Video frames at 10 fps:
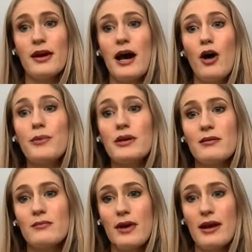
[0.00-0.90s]
helping
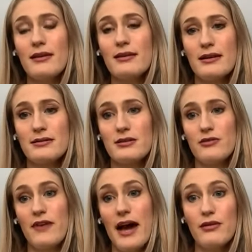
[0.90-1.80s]
them recognize
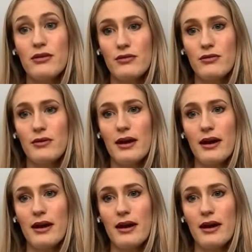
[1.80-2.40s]
their value